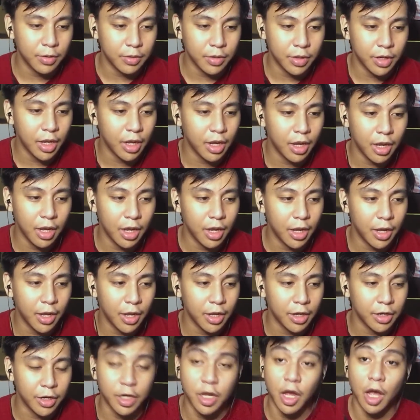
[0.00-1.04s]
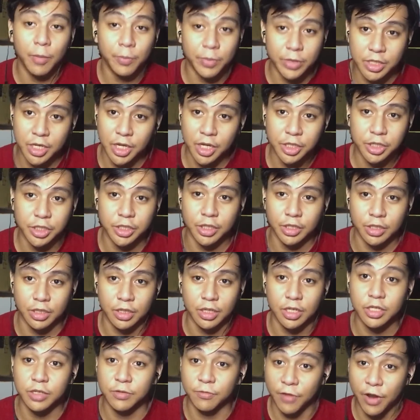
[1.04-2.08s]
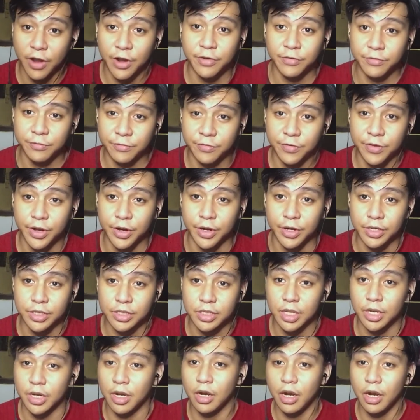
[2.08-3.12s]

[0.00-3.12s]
the competition is very fierce, and a